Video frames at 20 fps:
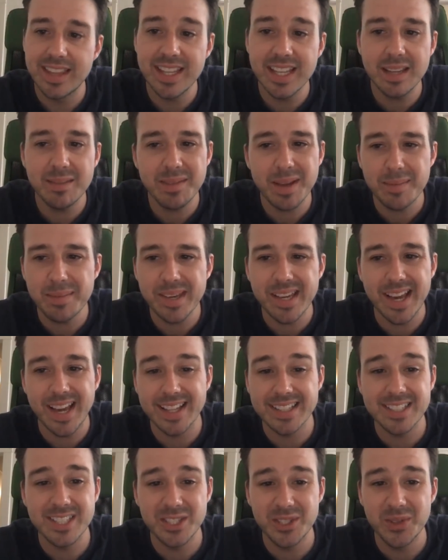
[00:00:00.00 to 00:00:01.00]
might be
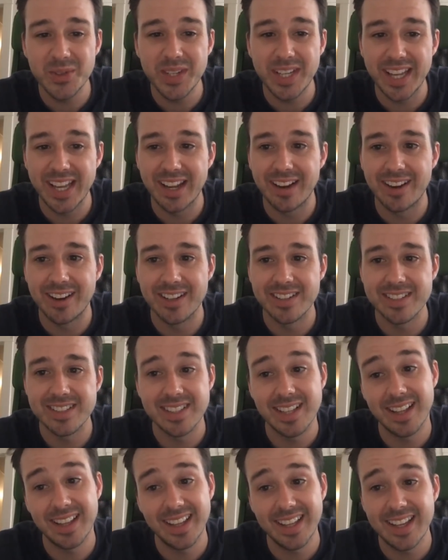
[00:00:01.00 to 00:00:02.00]
continuity errors.
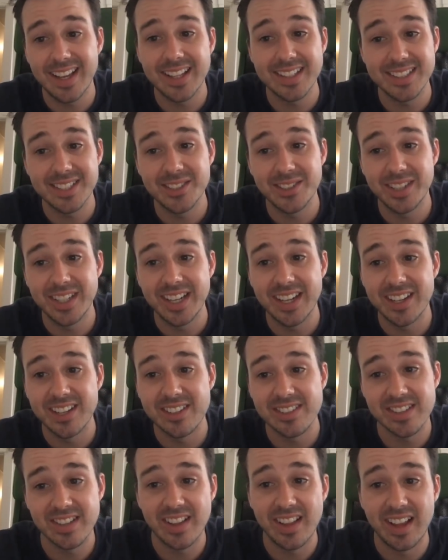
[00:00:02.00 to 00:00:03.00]
I like continuity
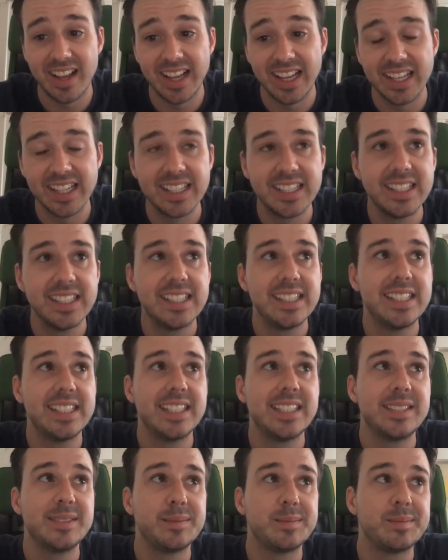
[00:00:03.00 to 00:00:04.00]
errors a lot.
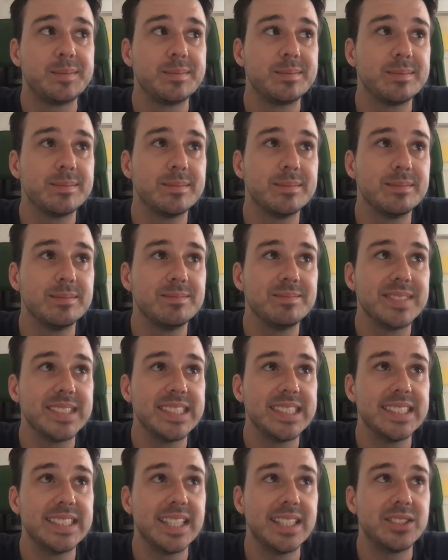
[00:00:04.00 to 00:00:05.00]

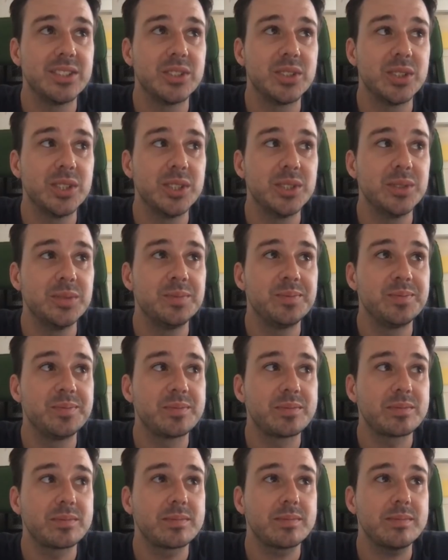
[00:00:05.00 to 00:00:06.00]
Is that true?
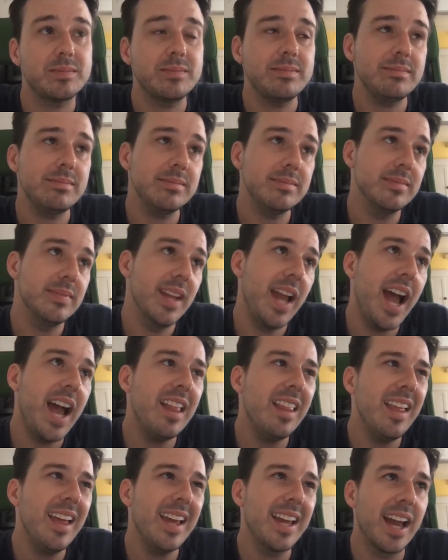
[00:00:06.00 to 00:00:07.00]
I
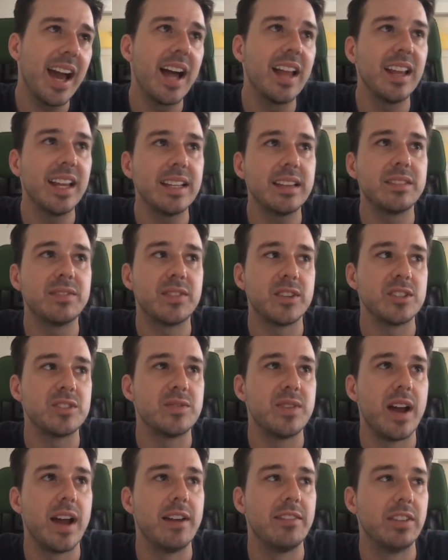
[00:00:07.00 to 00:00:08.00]
like the first
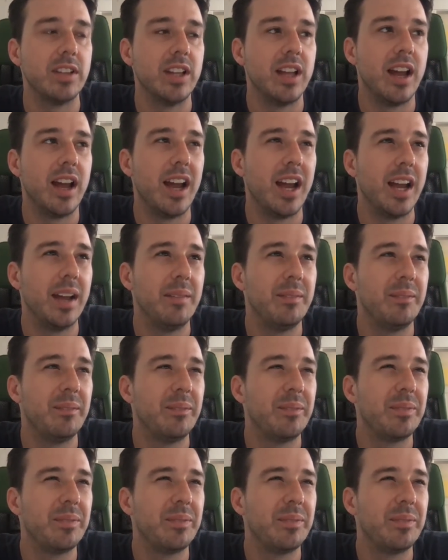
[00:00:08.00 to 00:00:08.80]
5 a lot.